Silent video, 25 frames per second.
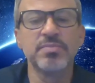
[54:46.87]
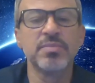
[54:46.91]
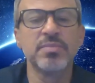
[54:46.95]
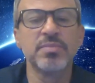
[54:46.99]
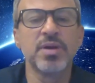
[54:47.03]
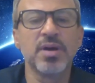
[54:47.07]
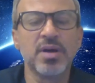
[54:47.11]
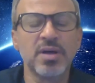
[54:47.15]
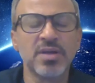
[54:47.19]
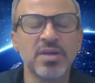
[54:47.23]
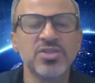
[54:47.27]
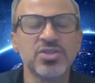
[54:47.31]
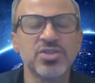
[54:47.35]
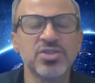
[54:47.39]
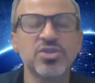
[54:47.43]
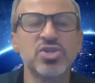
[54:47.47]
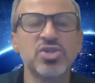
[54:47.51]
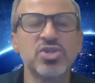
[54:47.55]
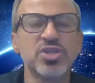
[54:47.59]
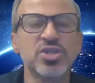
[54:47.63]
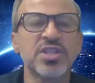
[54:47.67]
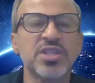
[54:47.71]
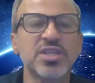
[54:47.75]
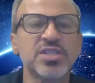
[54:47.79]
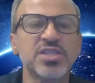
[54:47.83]

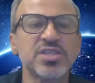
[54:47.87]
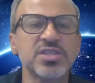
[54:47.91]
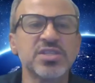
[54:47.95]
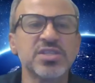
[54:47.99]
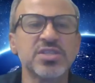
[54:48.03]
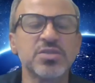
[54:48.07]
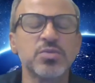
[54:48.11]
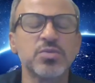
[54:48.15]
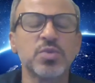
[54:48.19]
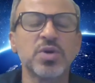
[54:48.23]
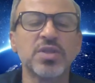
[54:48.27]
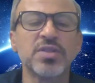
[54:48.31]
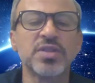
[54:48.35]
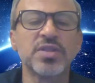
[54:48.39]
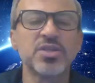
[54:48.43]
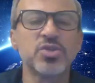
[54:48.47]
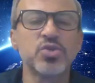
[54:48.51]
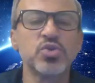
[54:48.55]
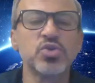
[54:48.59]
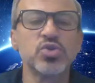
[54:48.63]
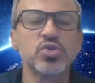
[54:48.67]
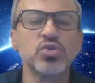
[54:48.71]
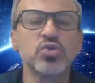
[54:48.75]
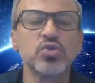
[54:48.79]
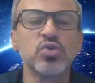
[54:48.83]
Synergetics is the one that
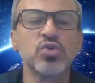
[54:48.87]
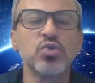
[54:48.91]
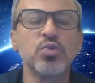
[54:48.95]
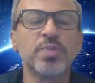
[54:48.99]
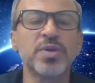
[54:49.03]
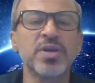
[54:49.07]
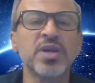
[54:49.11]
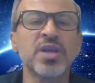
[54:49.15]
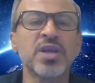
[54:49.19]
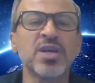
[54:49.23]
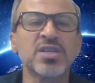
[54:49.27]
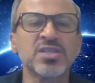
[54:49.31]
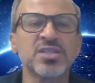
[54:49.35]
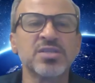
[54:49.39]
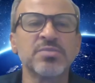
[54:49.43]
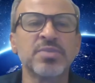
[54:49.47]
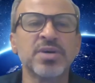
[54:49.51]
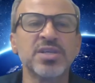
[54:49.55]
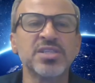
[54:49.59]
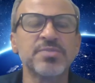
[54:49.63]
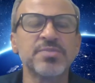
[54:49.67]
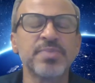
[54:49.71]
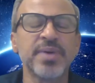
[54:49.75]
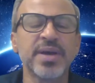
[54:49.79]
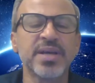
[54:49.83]
used to be
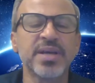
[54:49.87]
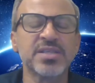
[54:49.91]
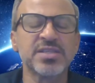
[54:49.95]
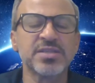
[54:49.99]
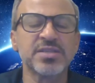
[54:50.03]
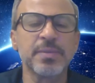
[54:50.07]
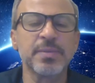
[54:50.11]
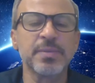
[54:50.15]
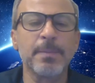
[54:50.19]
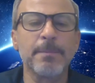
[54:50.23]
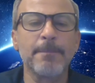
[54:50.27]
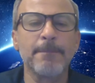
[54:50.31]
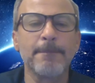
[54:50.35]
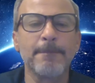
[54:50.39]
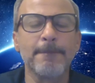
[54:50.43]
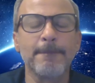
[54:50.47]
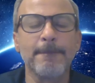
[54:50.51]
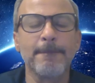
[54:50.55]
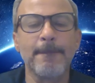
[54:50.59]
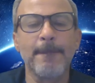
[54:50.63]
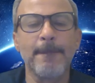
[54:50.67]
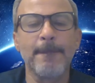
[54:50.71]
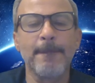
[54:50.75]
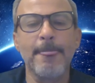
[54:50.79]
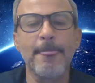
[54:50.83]
pre-customized packs.
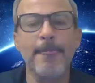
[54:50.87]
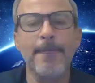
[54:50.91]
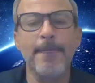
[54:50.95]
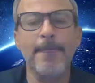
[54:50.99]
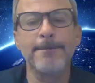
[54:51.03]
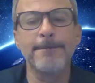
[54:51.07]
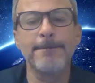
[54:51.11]
Okay.